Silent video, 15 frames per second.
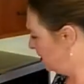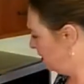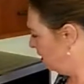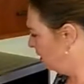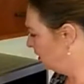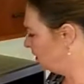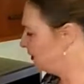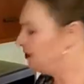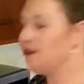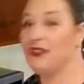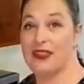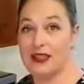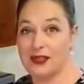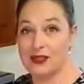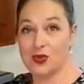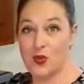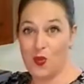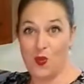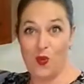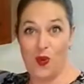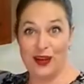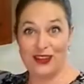all of
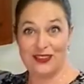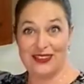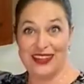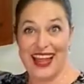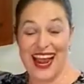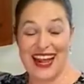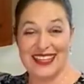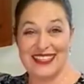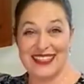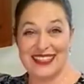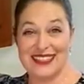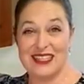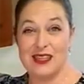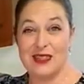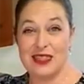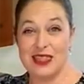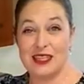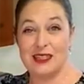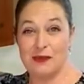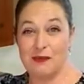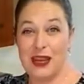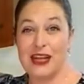this wonderful acid in the
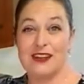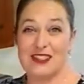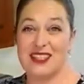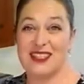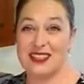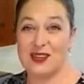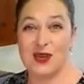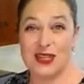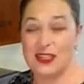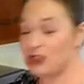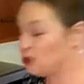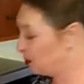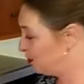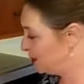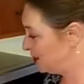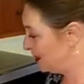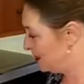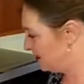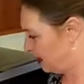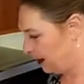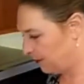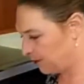tomatoes is going to strip the seasoning.